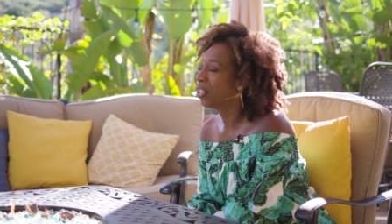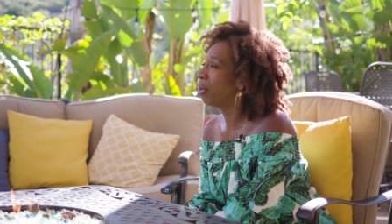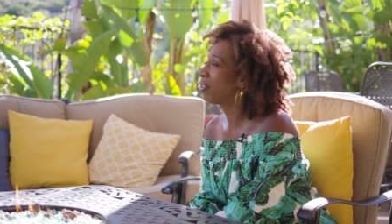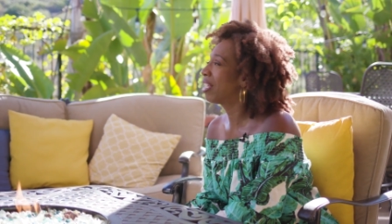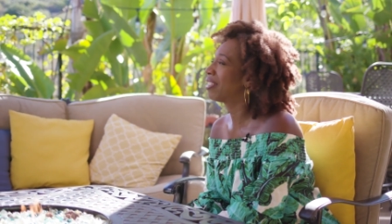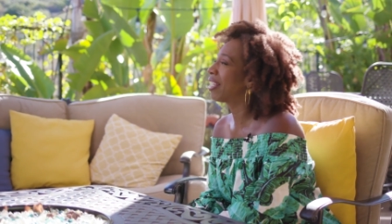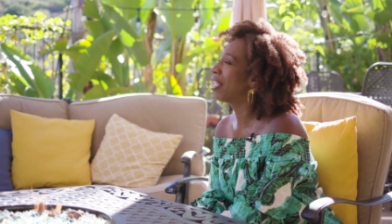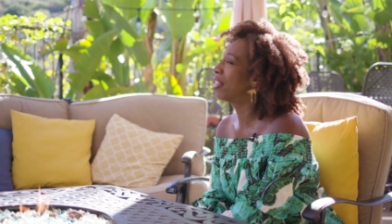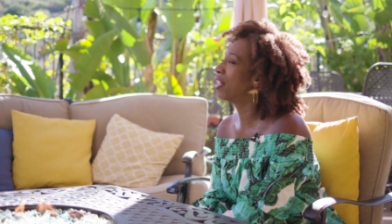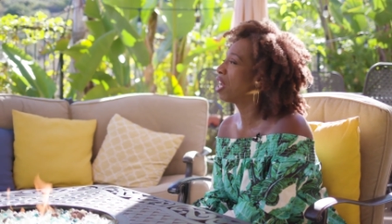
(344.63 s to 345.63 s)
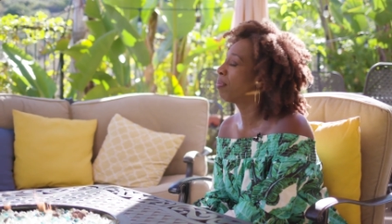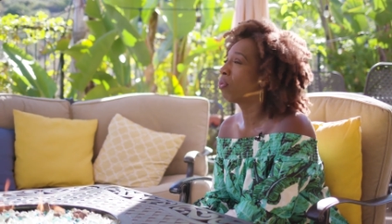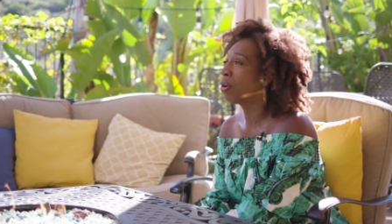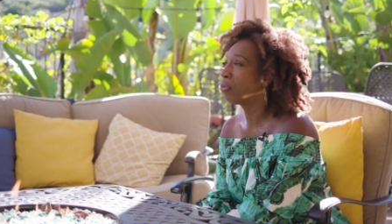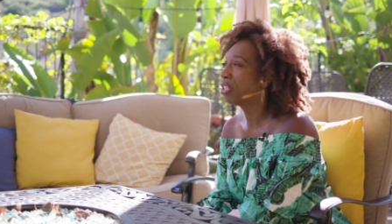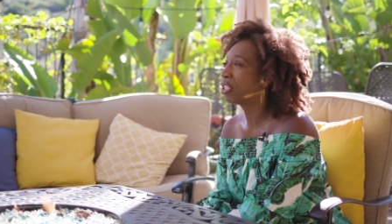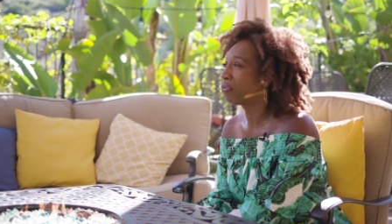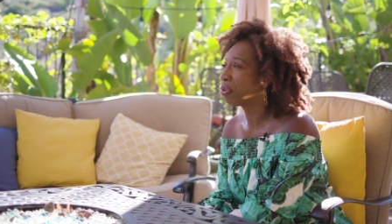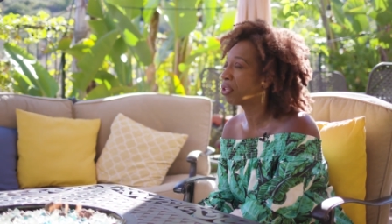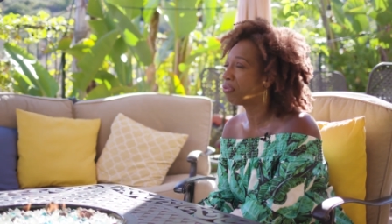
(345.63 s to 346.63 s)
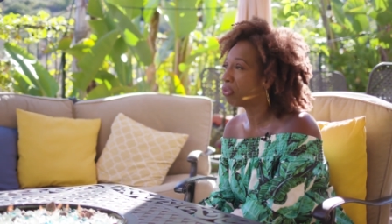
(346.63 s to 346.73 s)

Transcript: You know, they say the number one reason for